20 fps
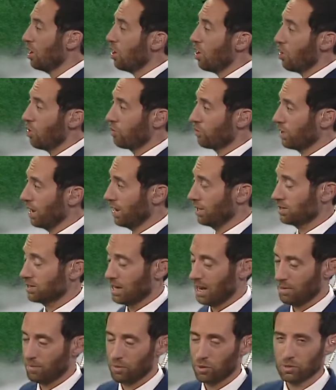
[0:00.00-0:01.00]
overnight
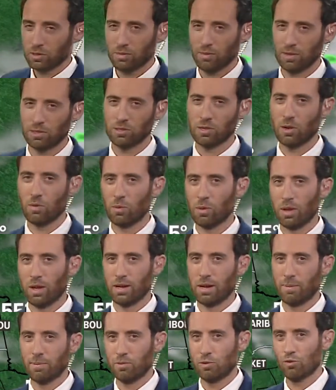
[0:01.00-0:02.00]
tonight. Most of us, though, will
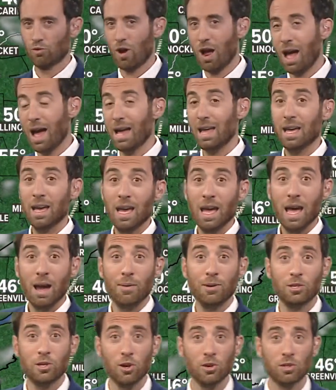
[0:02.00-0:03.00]
end up dry. And
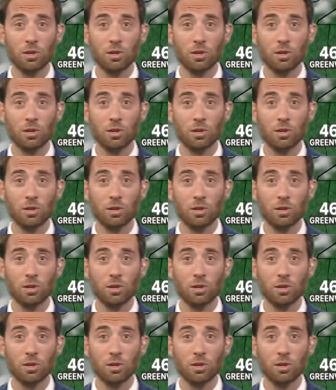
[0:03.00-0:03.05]
we start